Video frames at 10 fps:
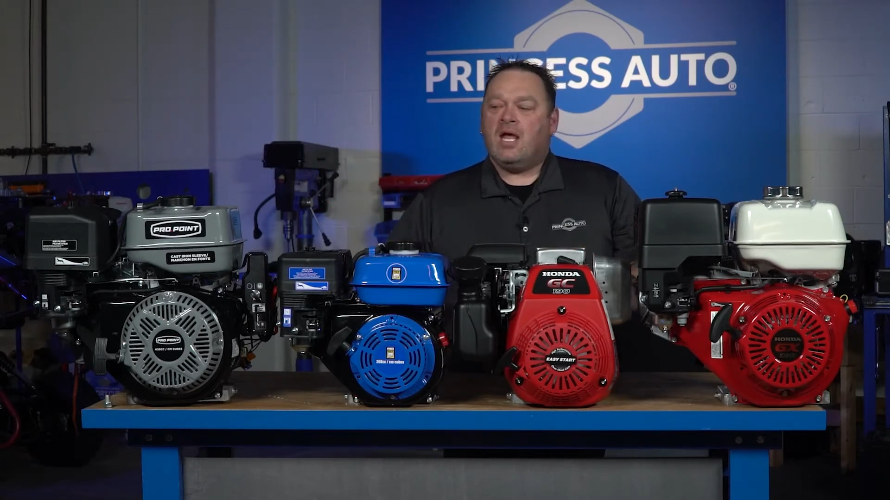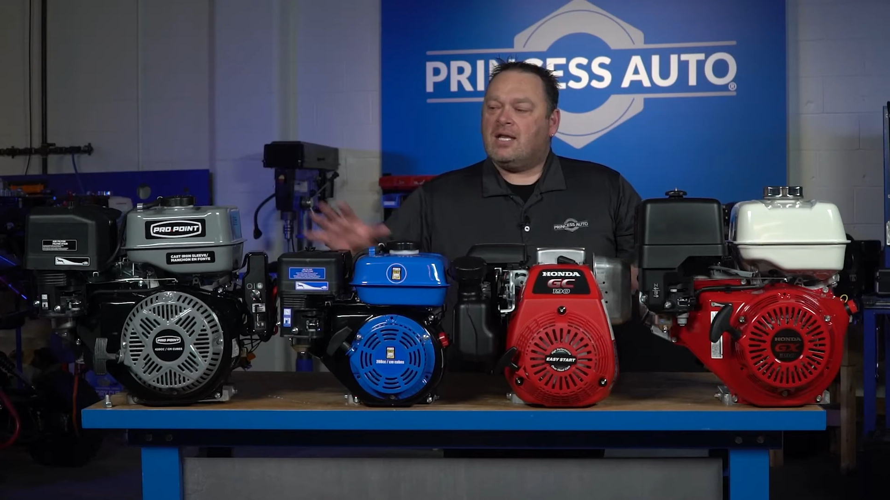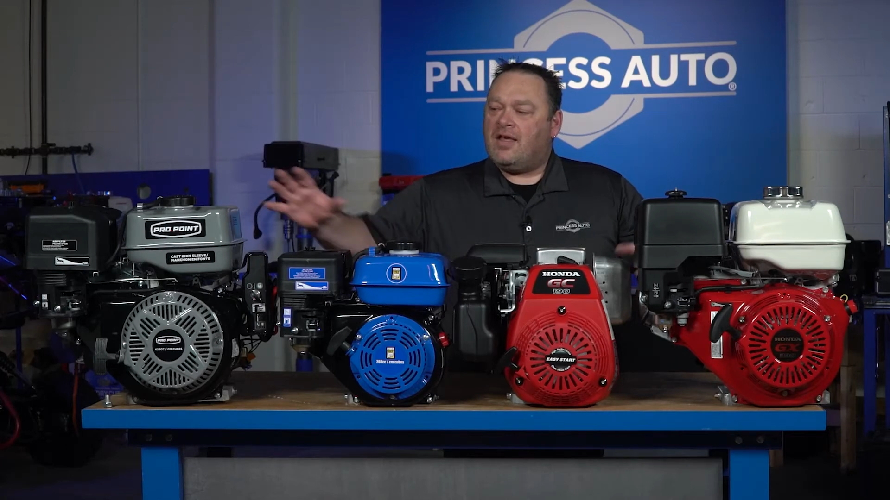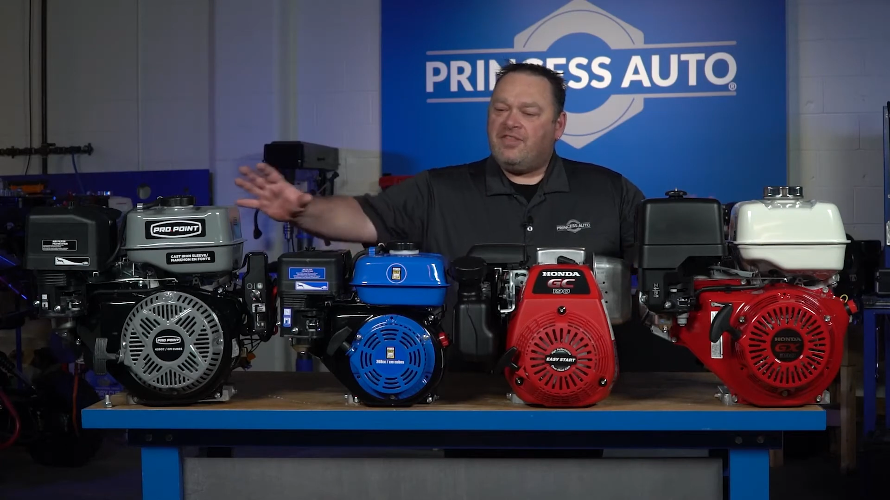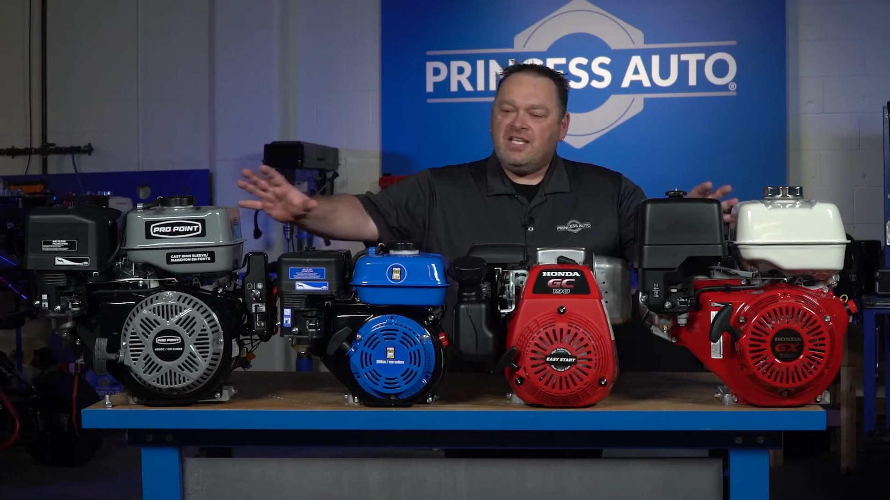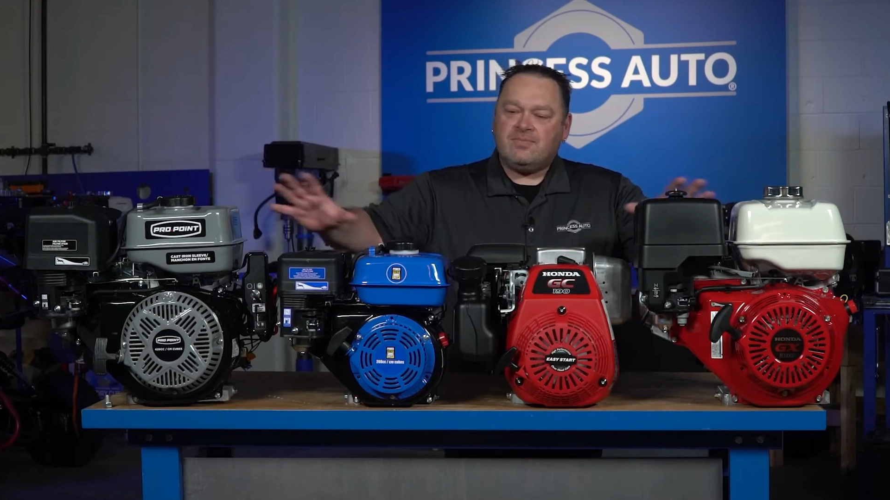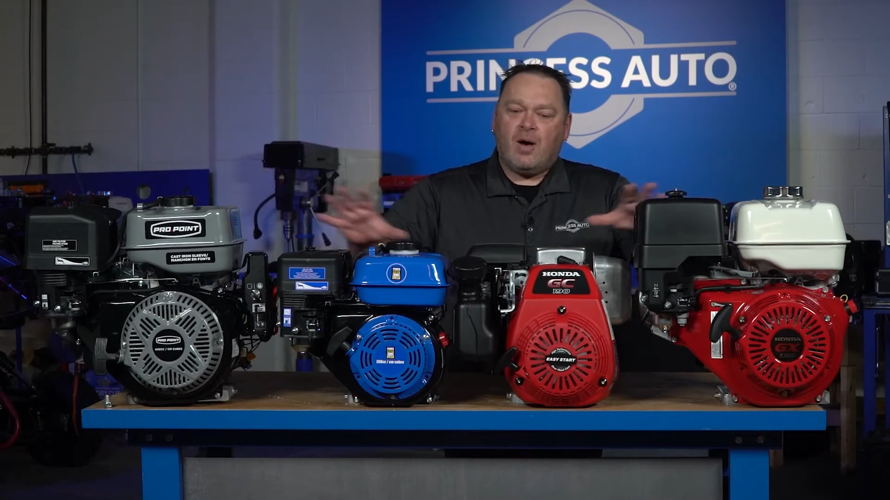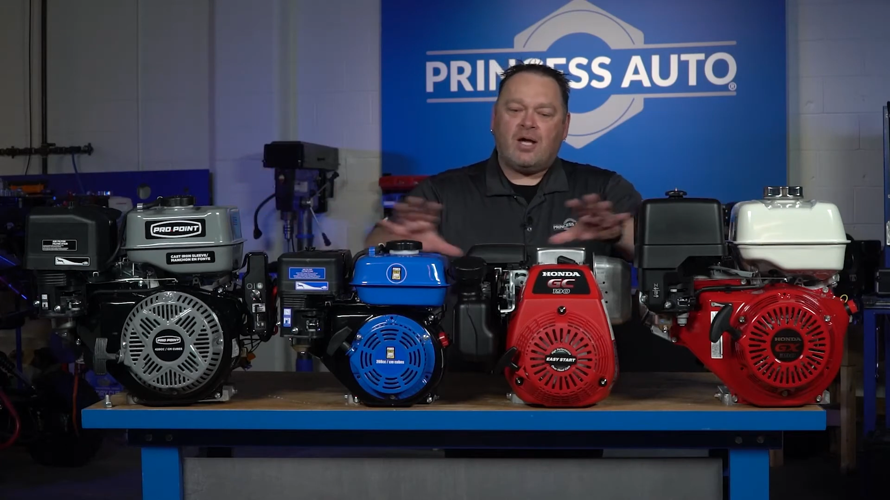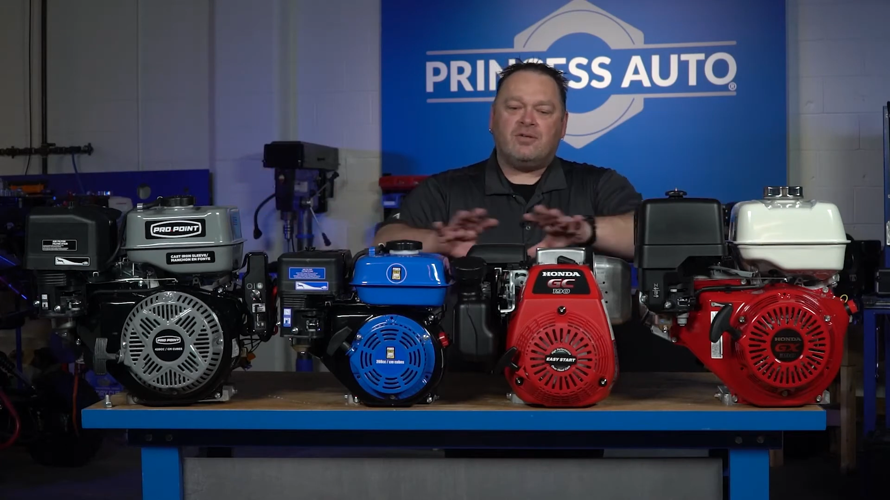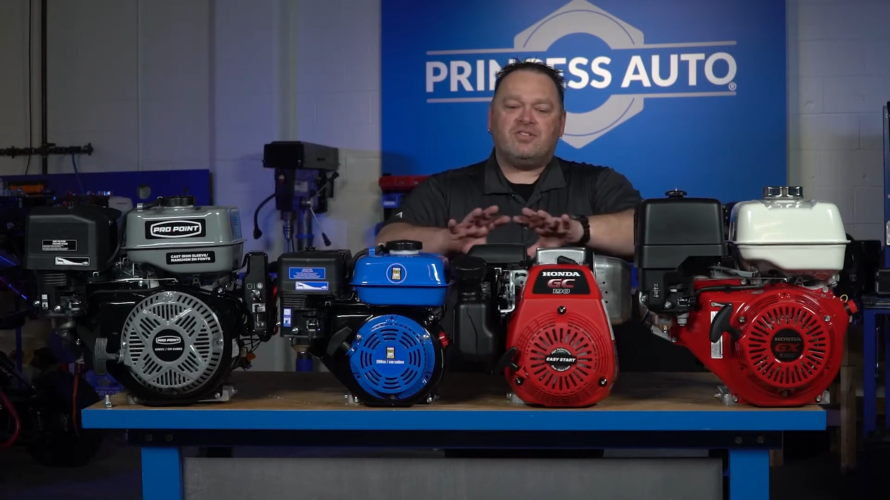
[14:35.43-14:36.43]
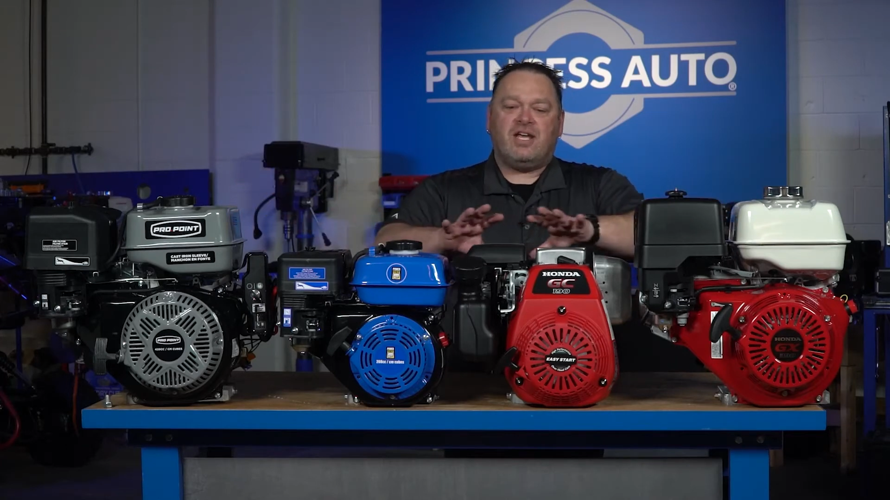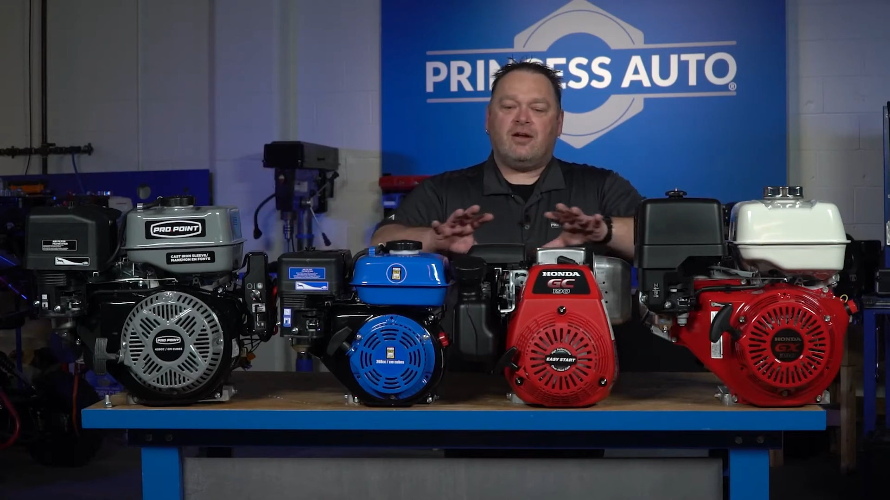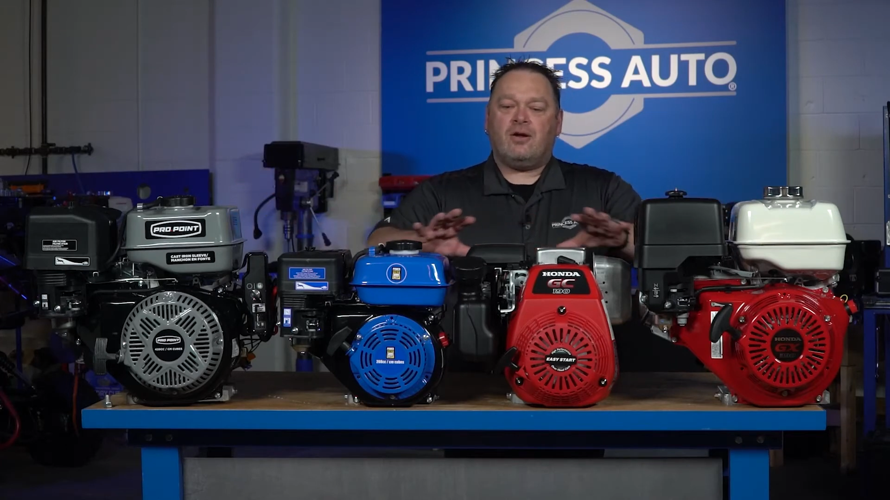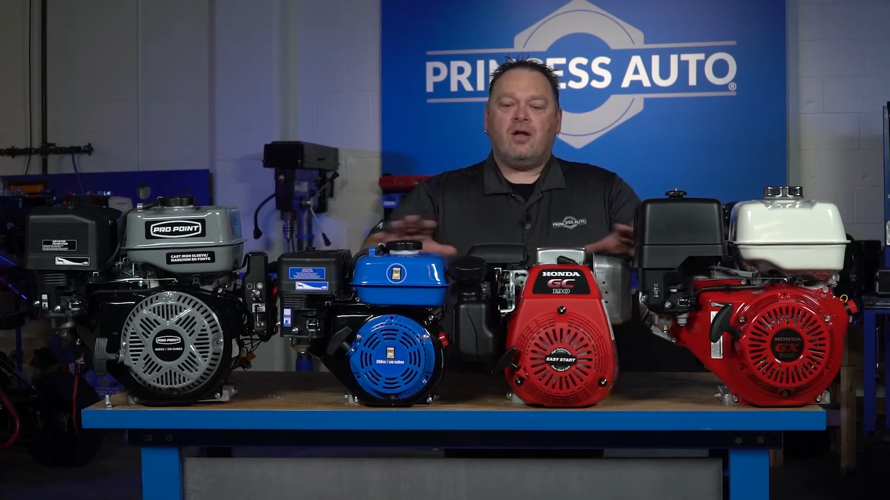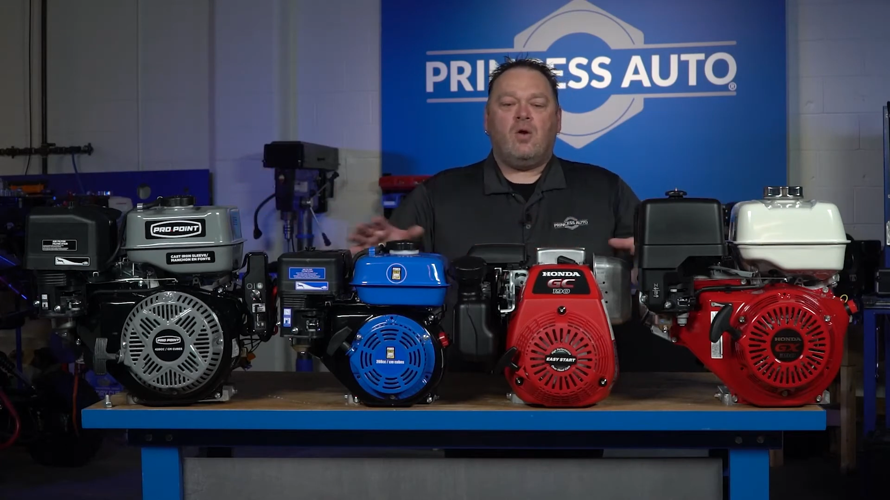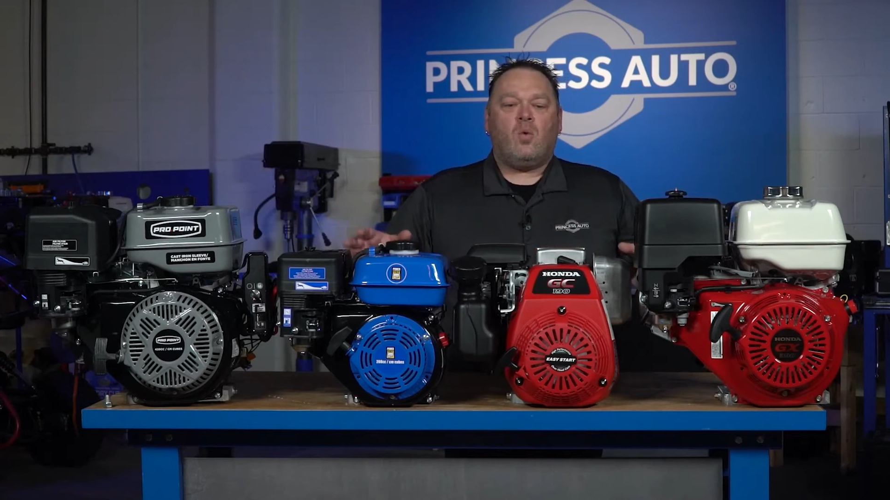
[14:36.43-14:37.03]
Now these models here,